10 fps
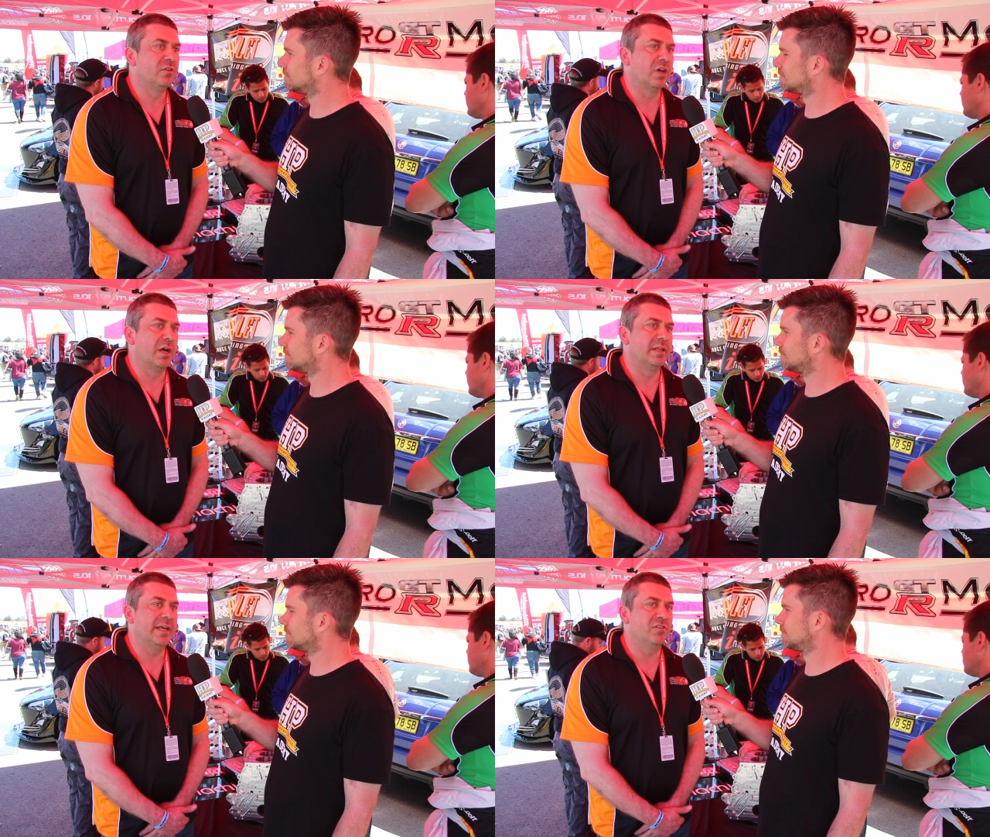
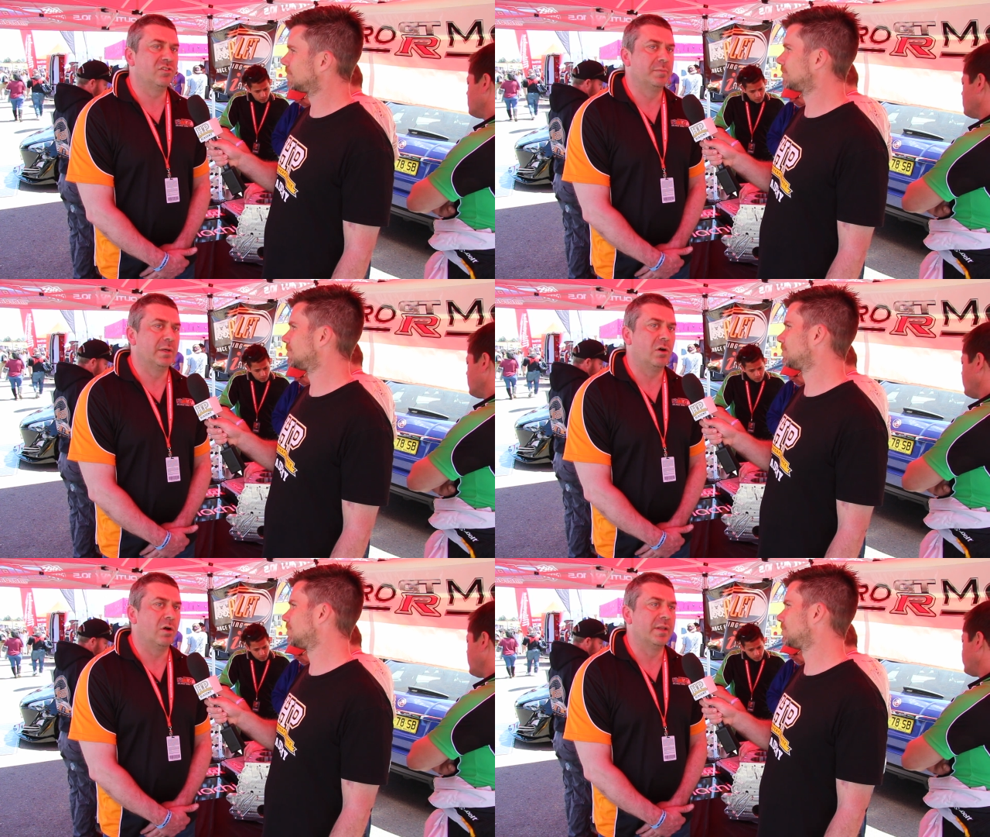Speaker 1: So the
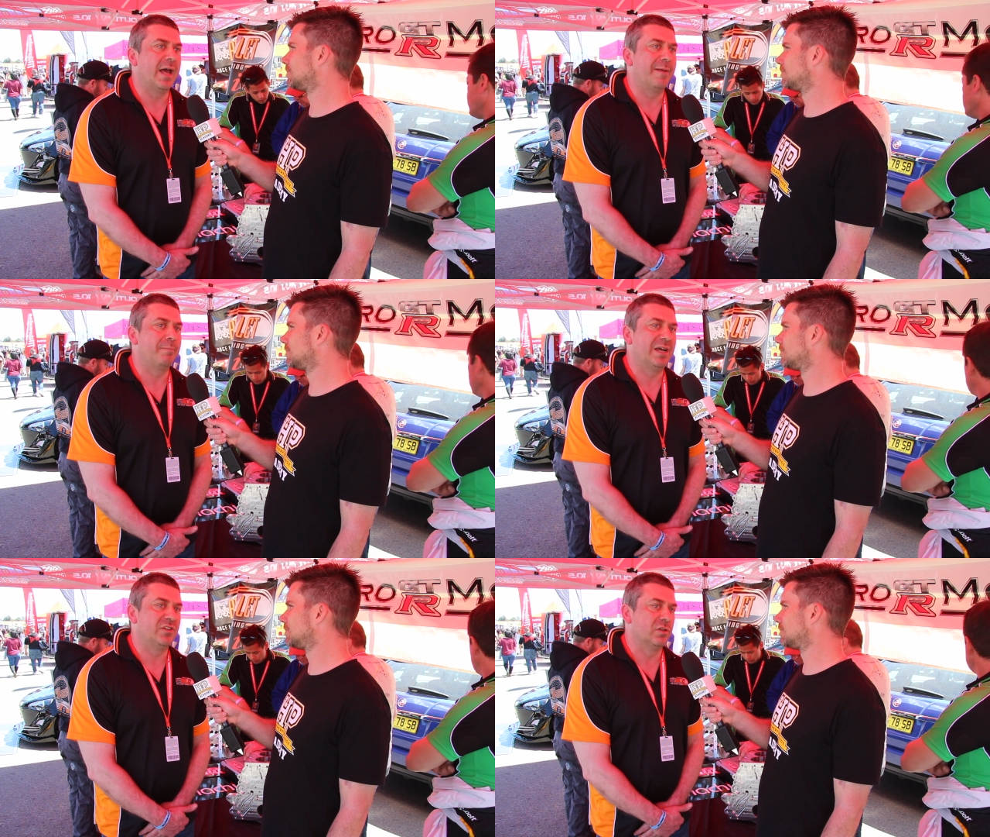estimate on that,
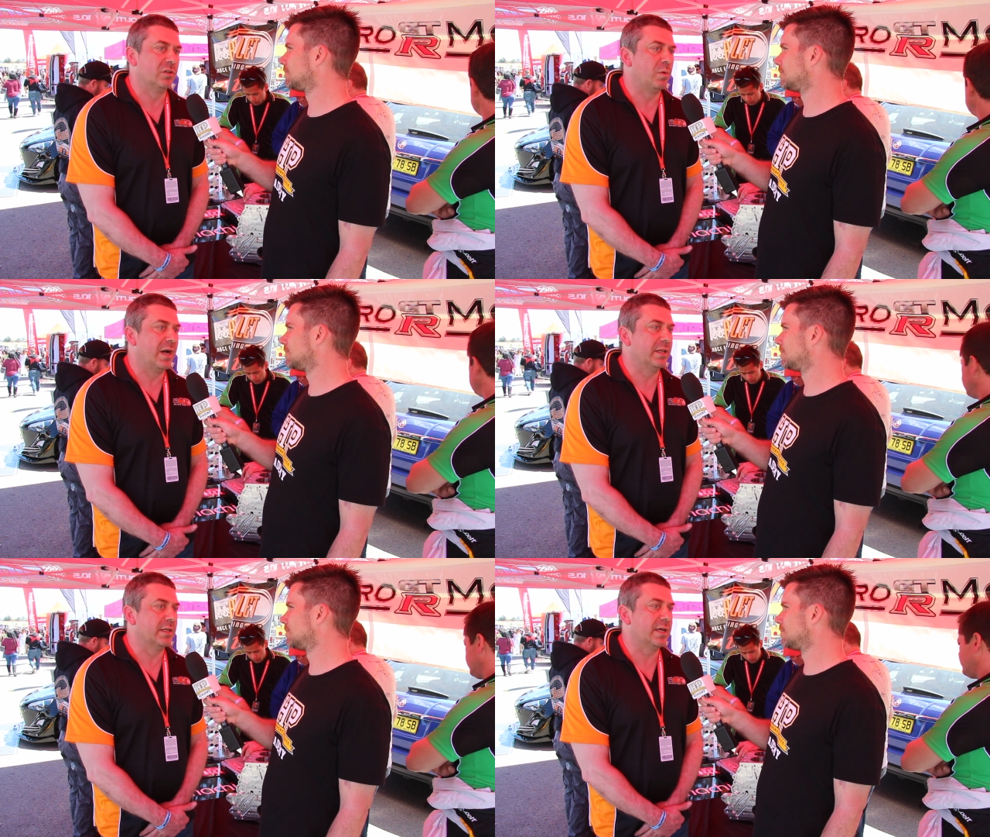based on the
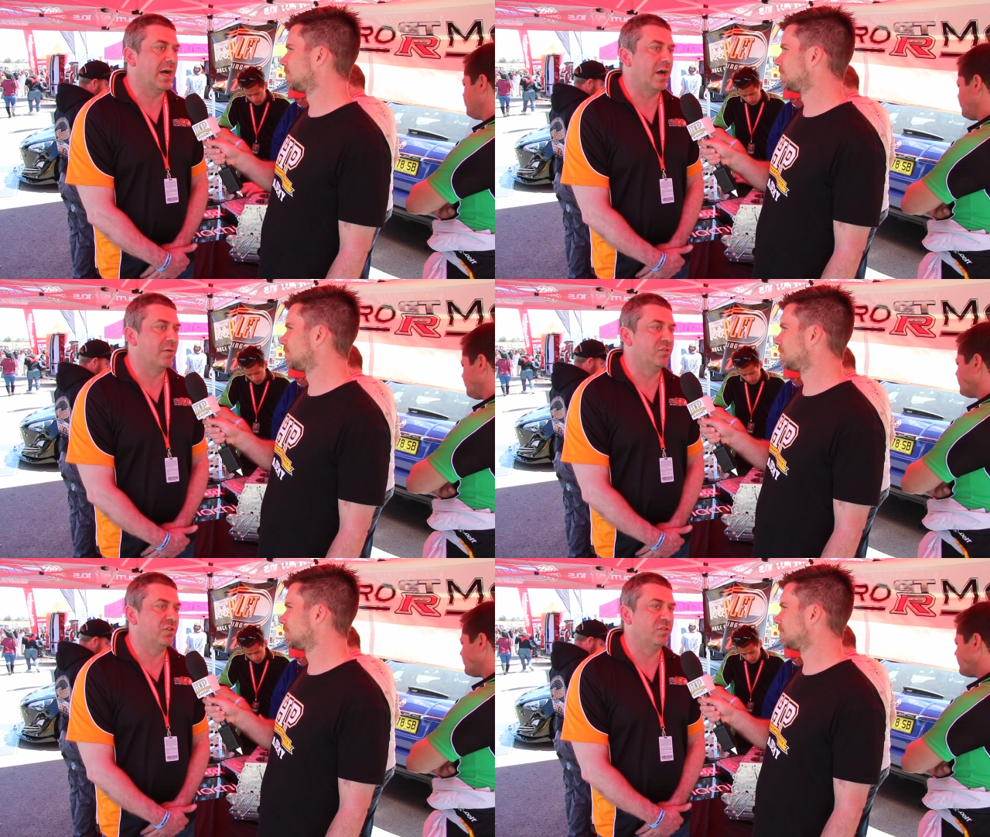weight of the car,
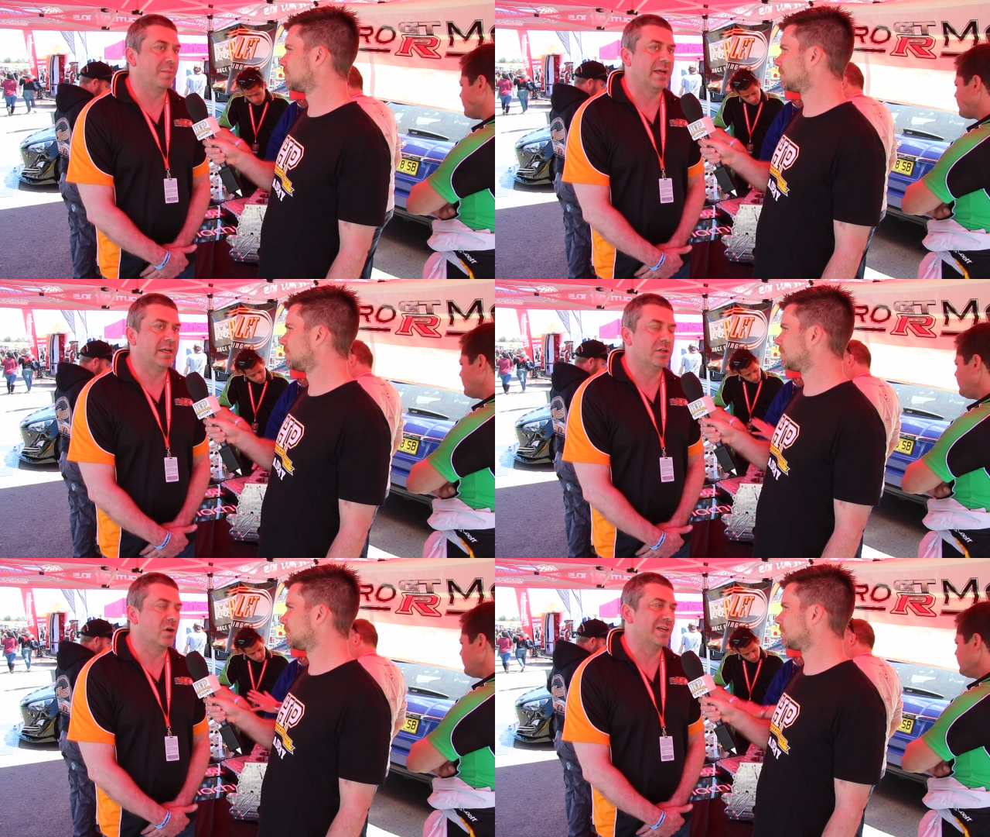is he's
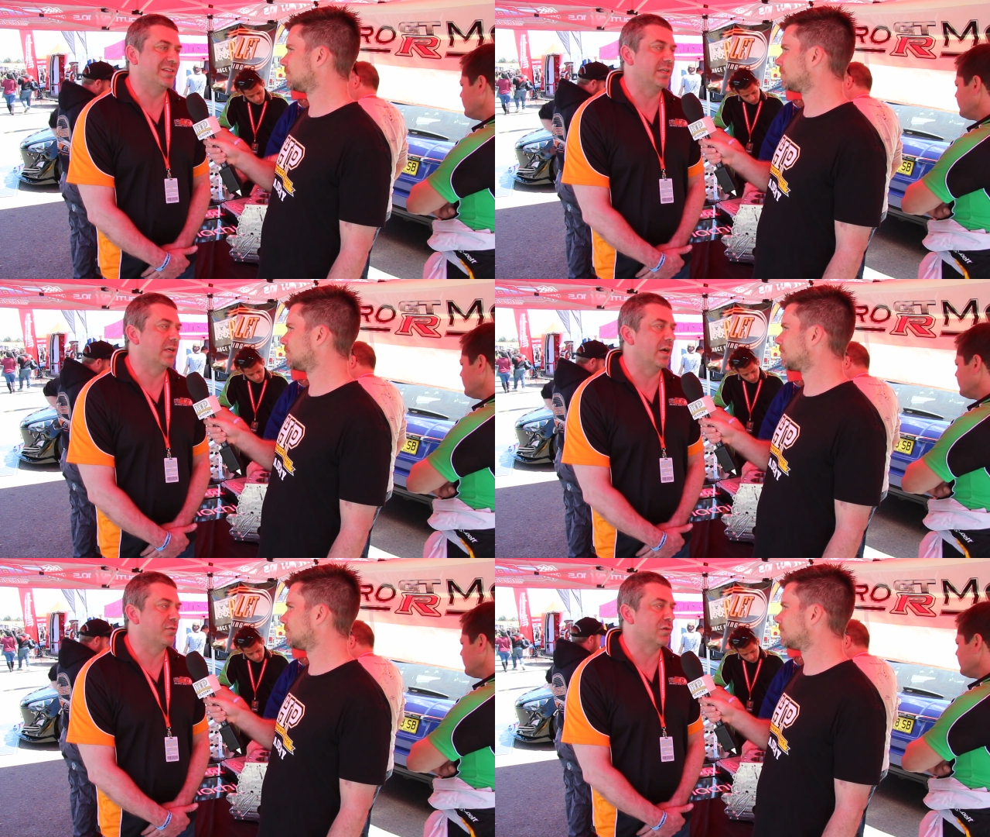making
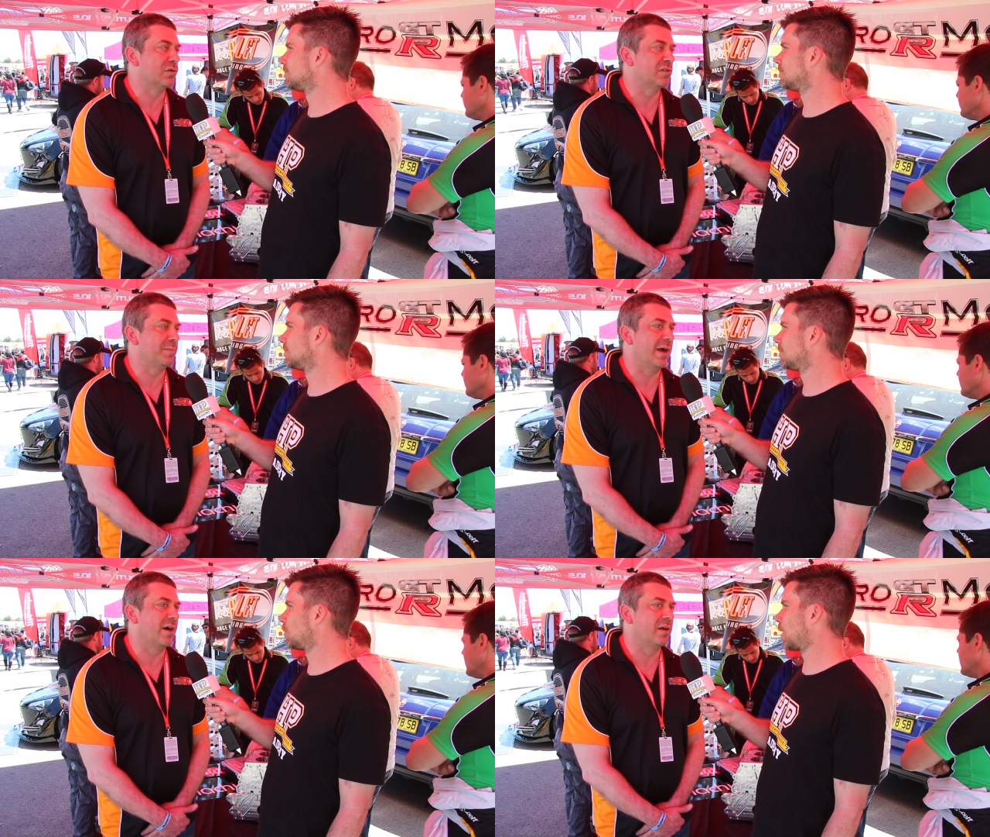1900
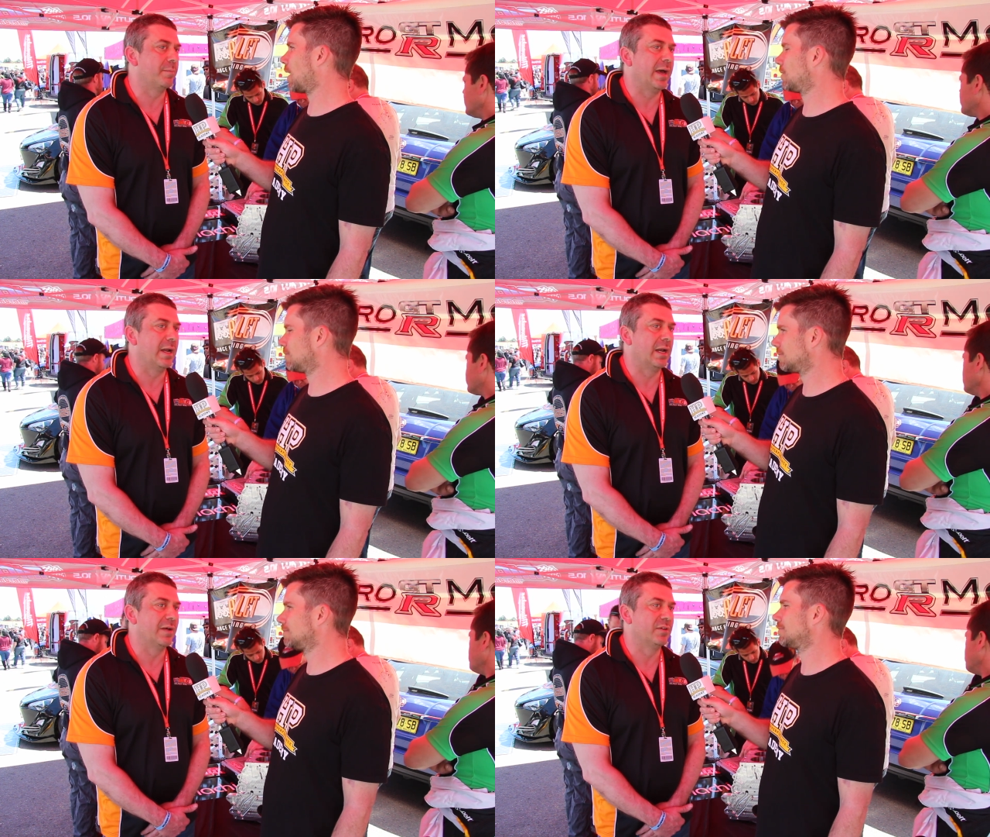horsepower at
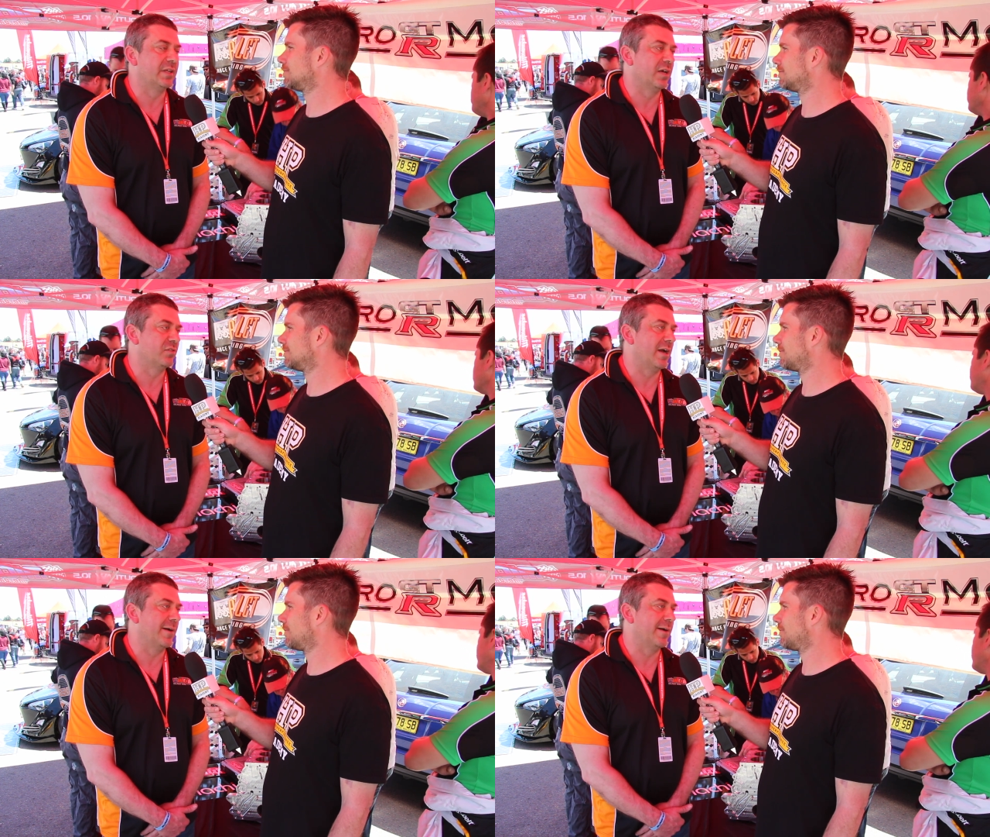about 11,000